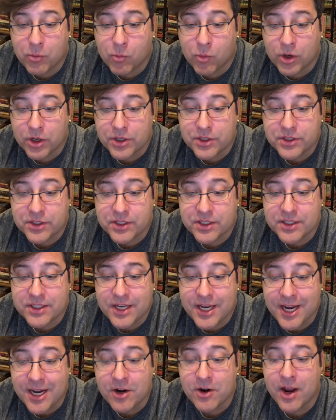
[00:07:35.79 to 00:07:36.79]
worse to
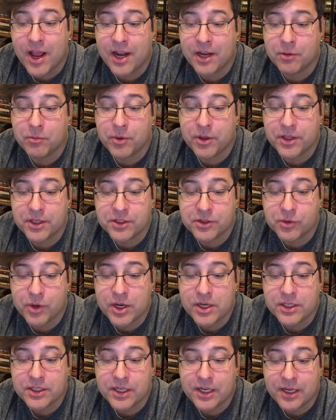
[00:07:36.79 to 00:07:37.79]
tear at it with his
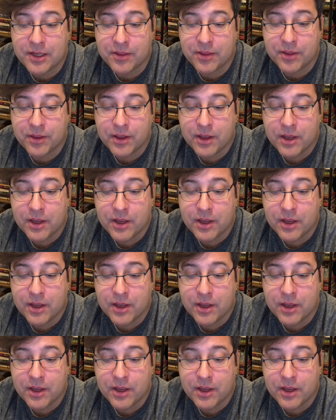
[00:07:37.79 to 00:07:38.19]
great teeth,